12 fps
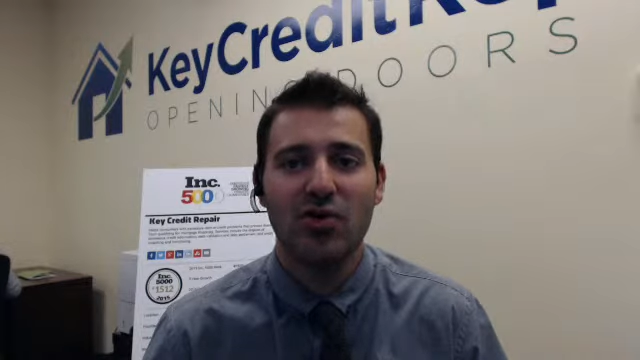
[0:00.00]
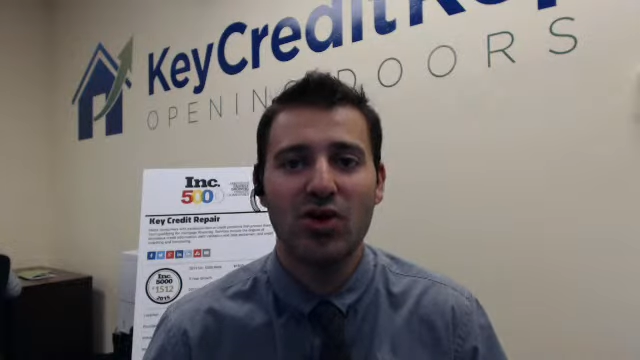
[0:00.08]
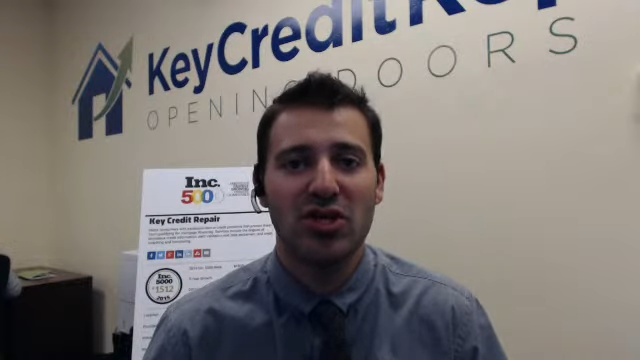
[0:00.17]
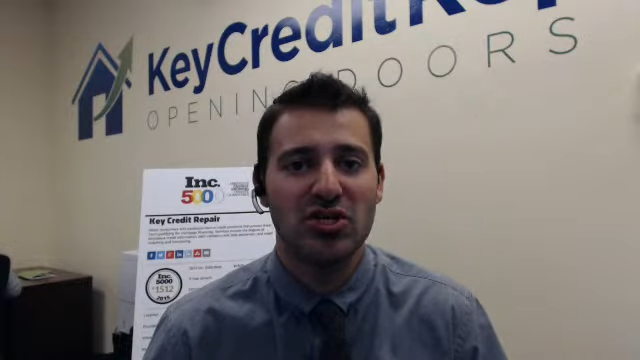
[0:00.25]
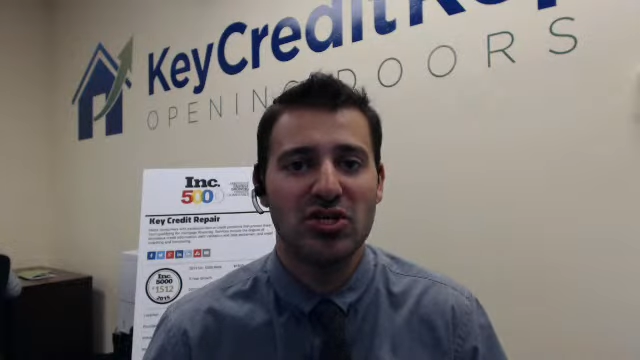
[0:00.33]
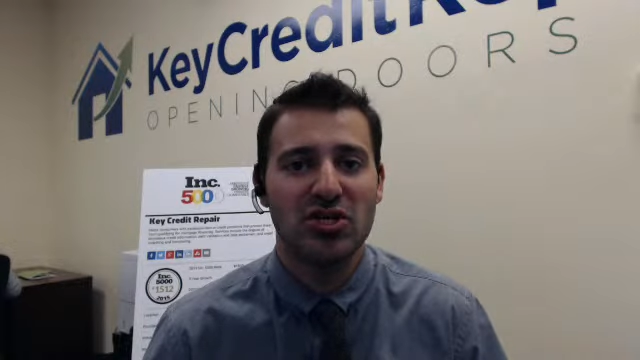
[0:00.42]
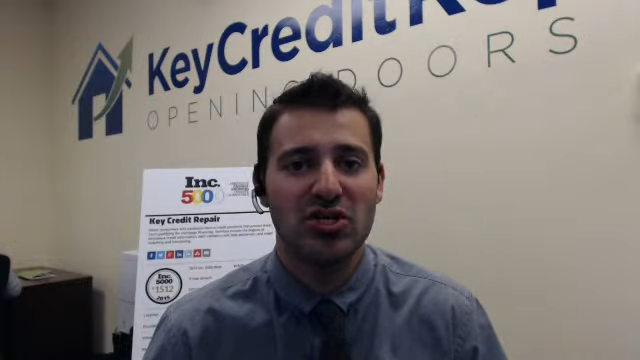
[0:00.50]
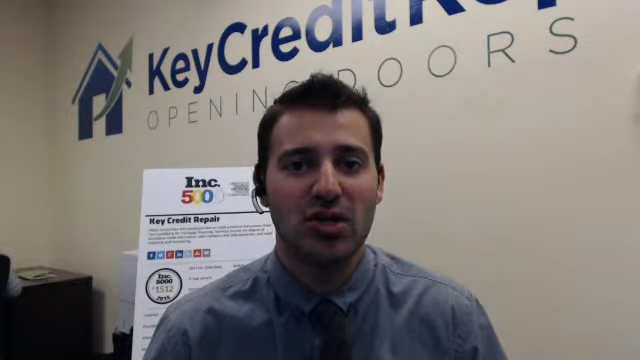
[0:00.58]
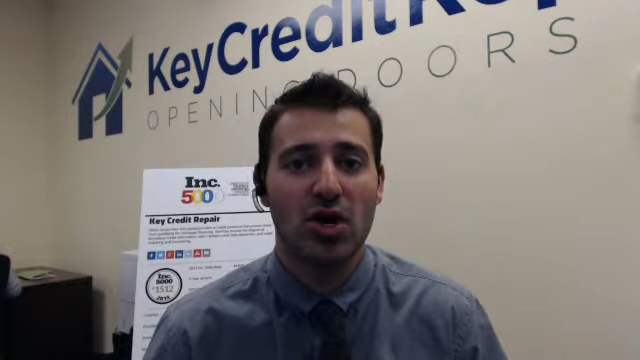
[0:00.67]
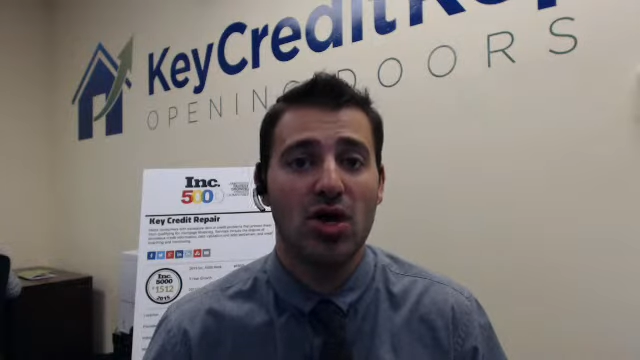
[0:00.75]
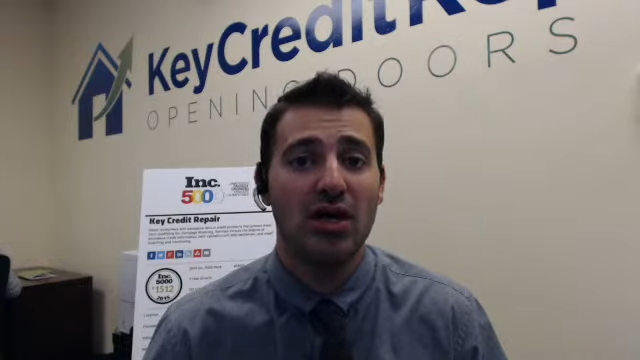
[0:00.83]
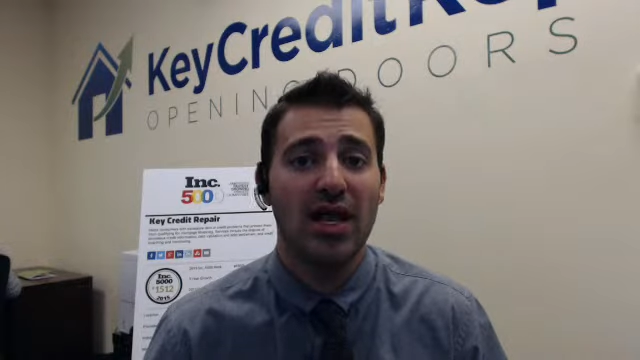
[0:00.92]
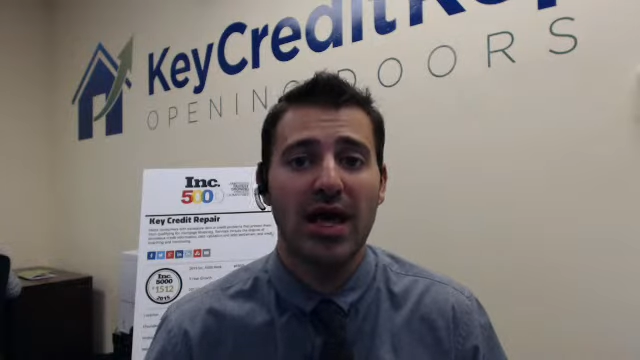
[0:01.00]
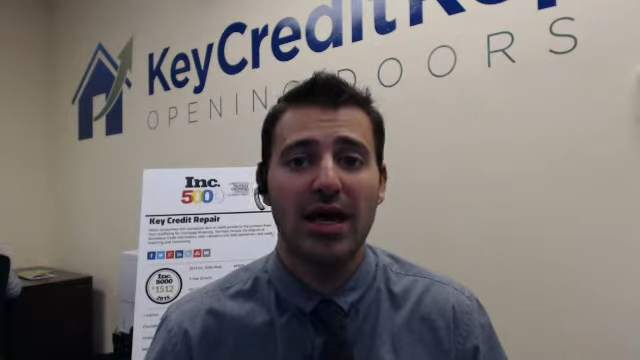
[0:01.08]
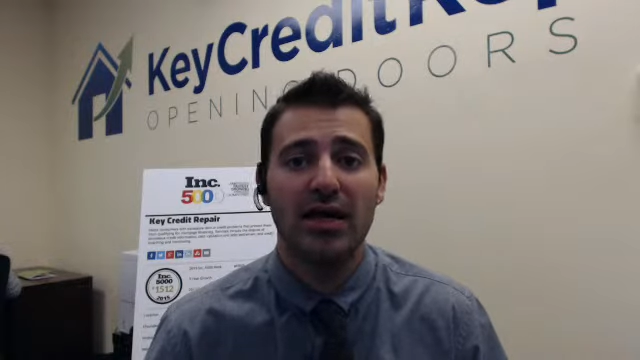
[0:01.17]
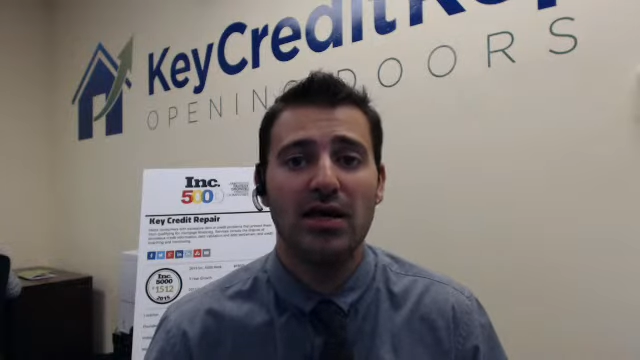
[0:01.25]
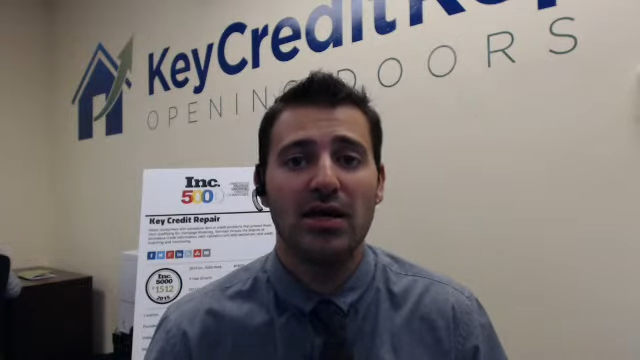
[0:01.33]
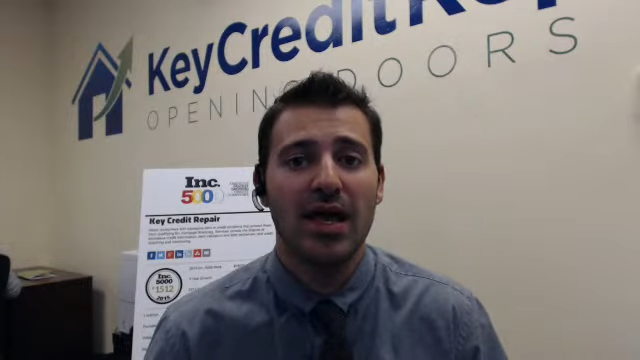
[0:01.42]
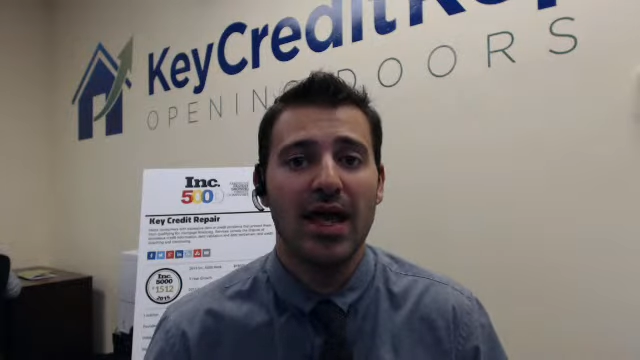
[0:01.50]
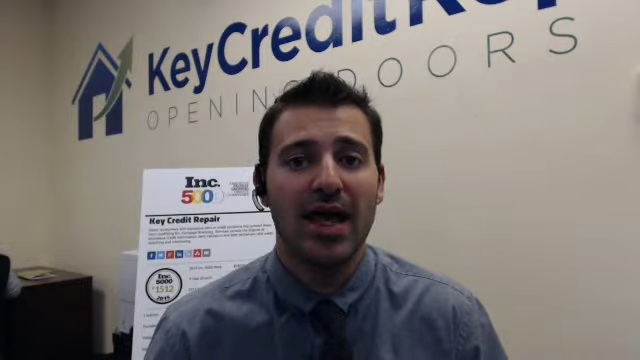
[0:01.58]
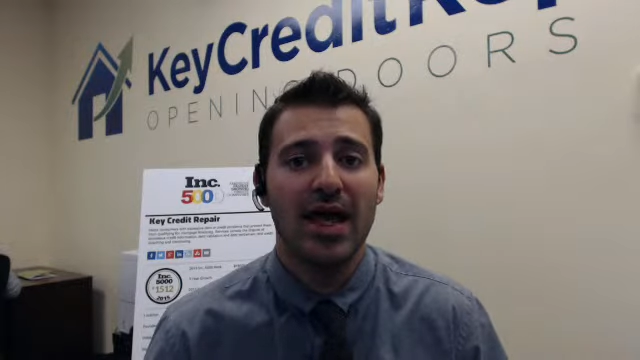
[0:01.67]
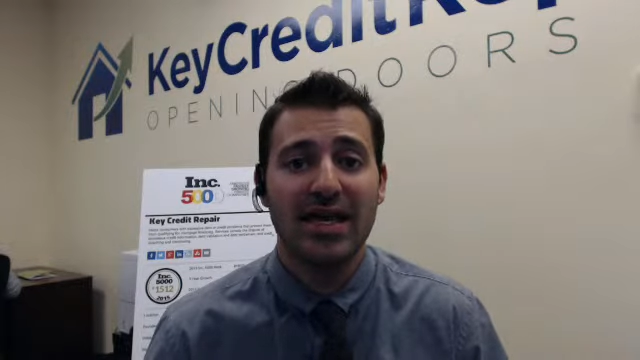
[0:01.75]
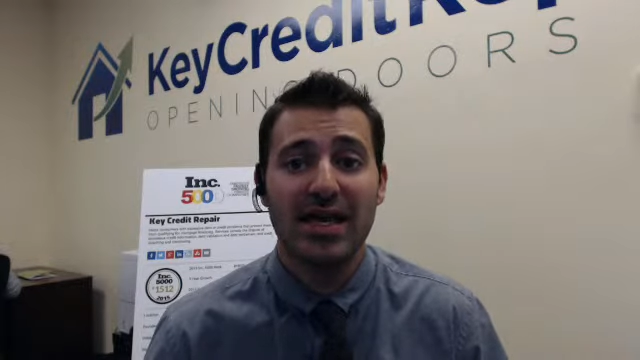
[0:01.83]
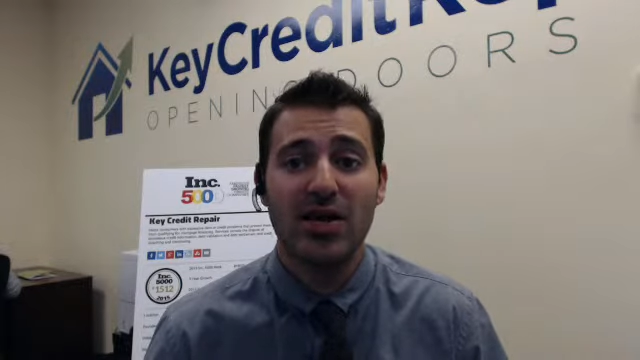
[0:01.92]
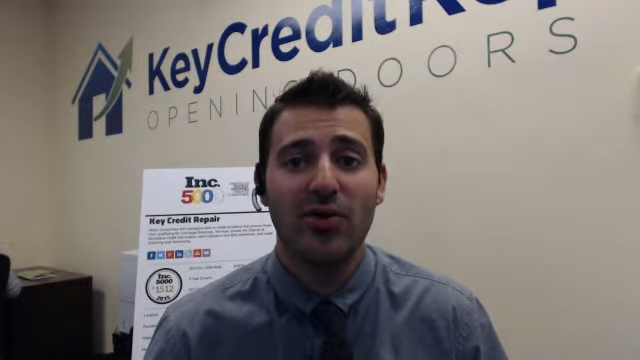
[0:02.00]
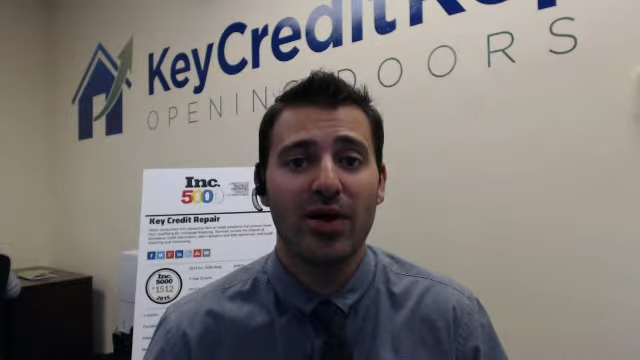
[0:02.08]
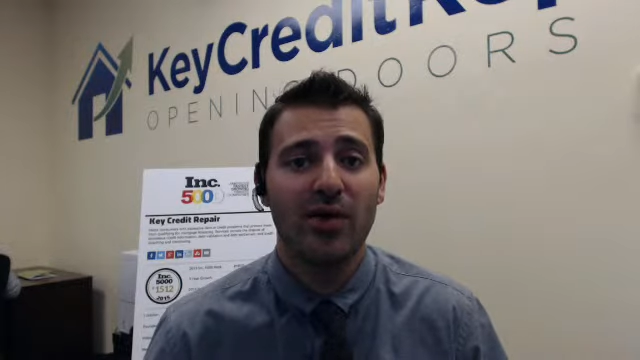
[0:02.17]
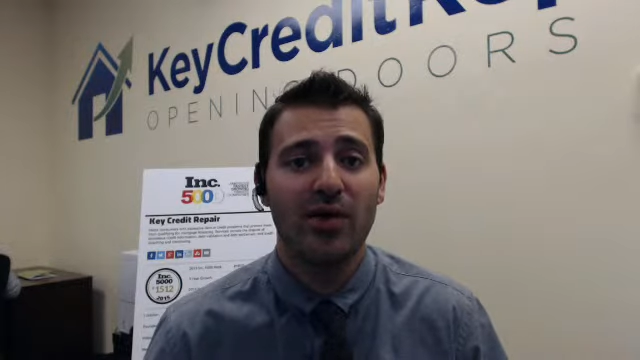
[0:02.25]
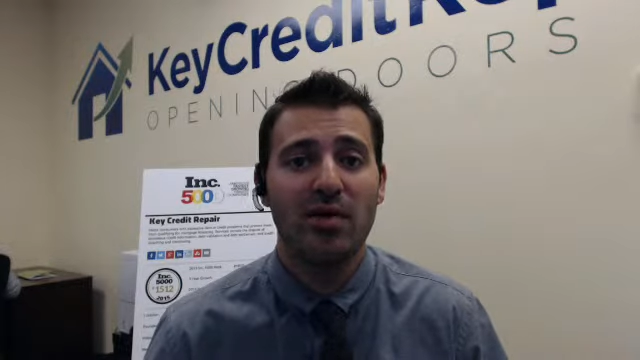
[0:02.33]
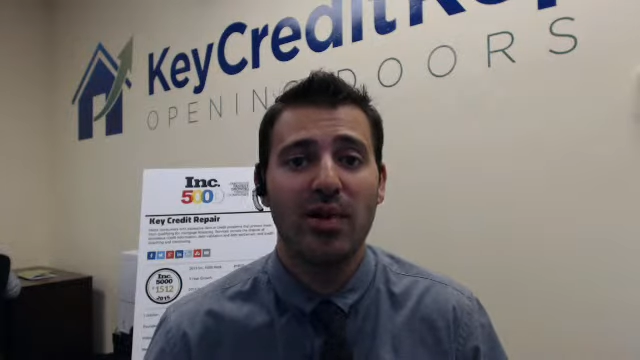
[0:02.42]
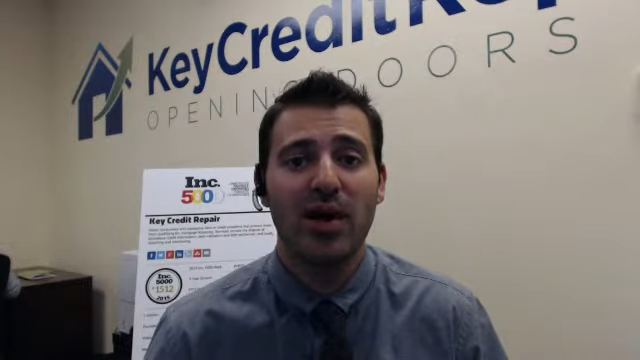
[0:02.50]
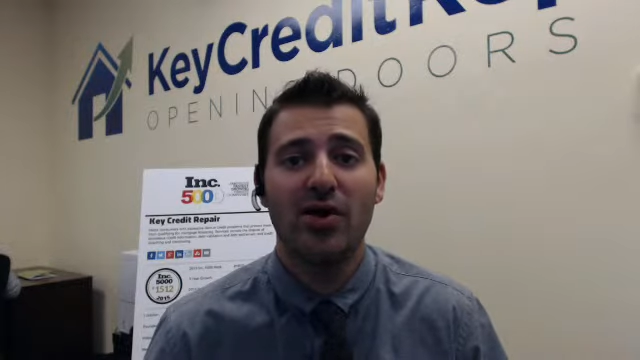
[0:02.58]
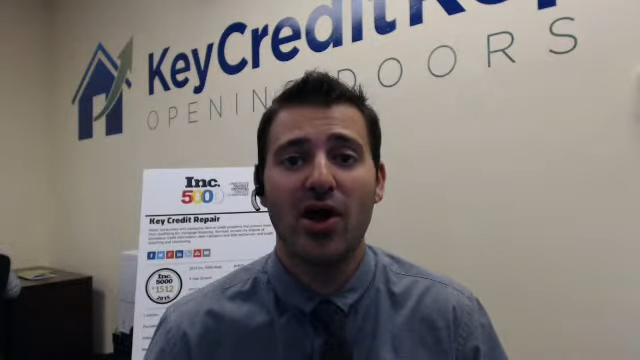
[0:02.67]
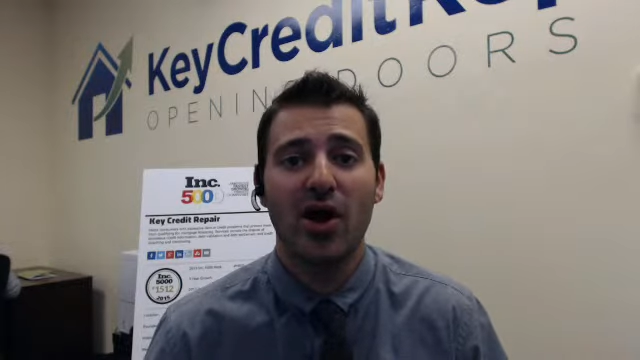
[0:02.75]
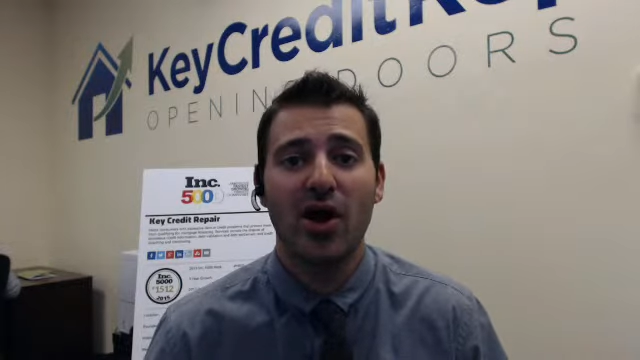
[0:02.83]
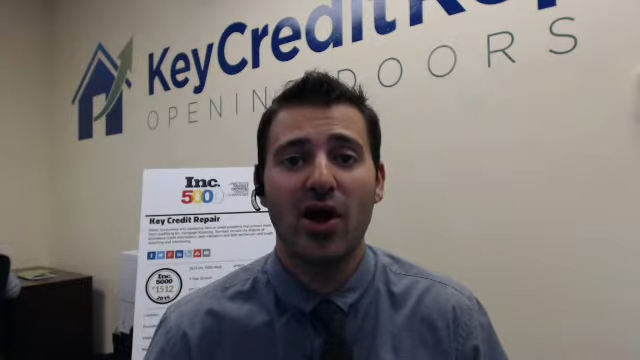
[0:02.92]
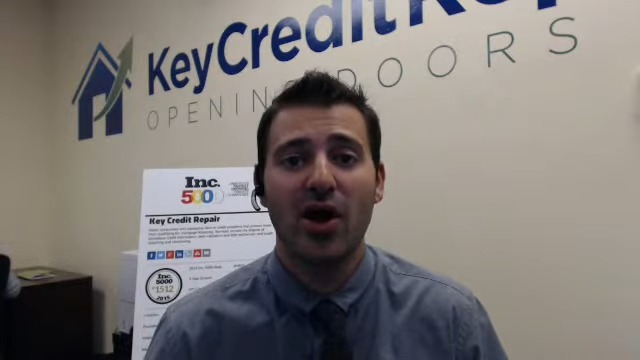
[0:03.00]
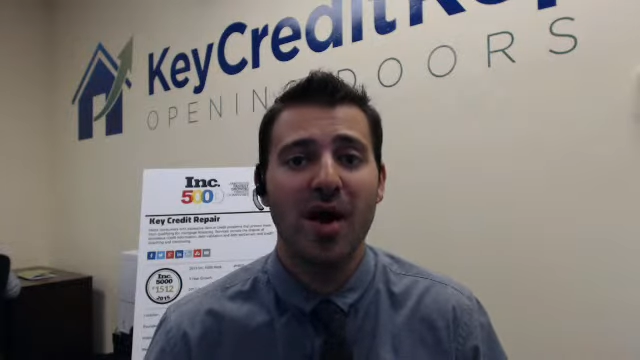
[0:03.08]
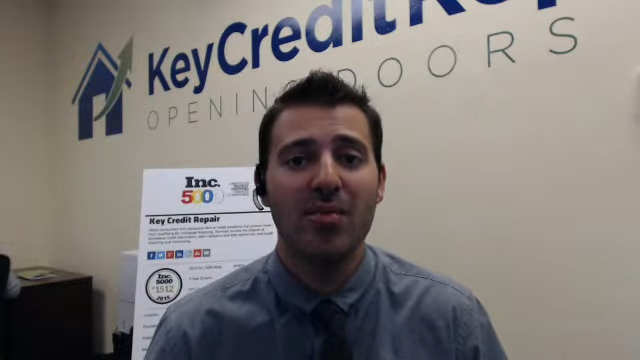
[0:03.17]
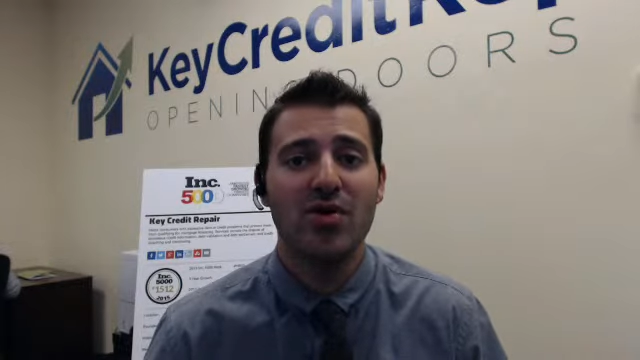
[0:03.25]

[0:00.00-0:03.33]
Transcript: you can check us out online at key credit repair dot com.